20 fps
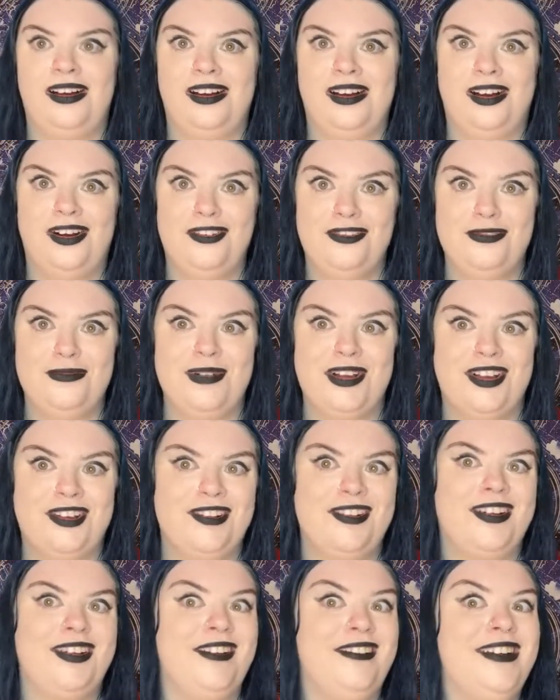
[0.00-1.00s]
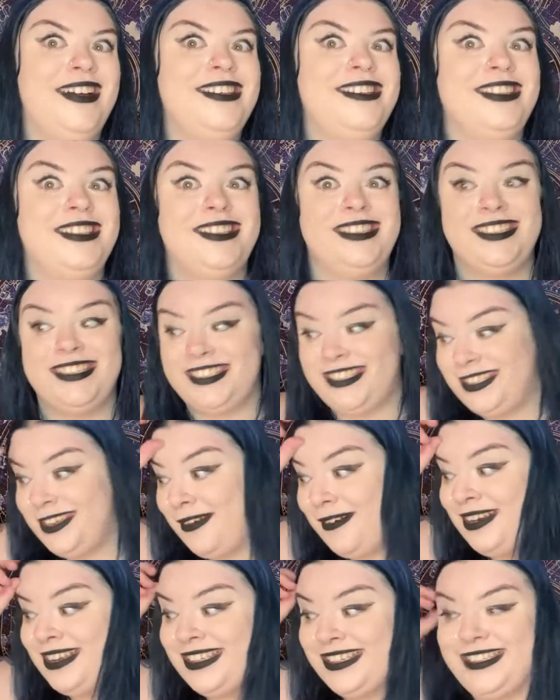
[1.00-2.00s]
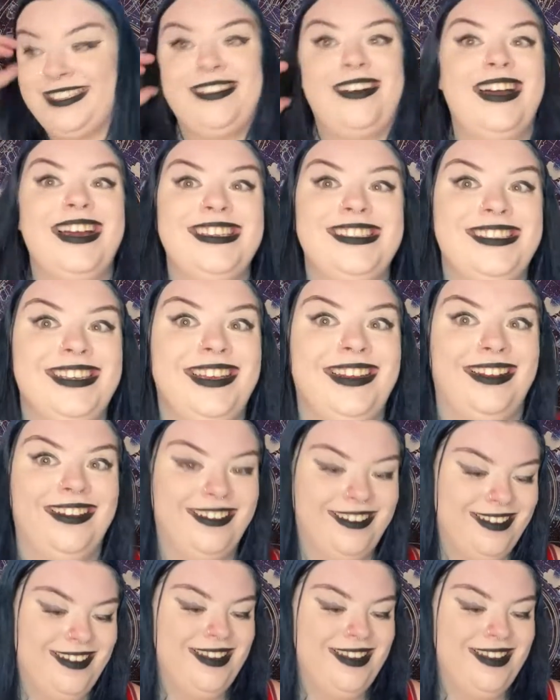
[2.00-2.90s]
Oh my God, guys, this is so exciting.